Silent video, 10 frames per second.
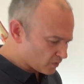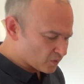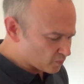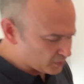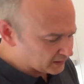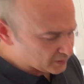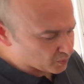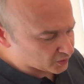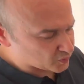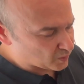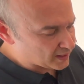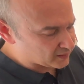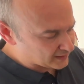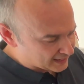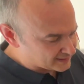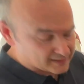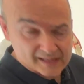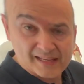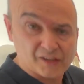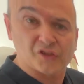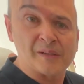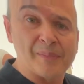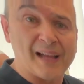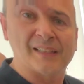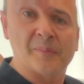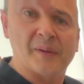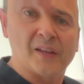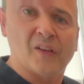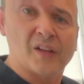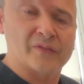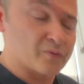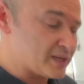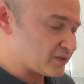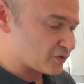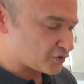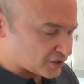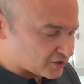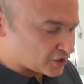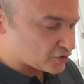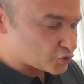really works well and is actually backed up by a lot of research is just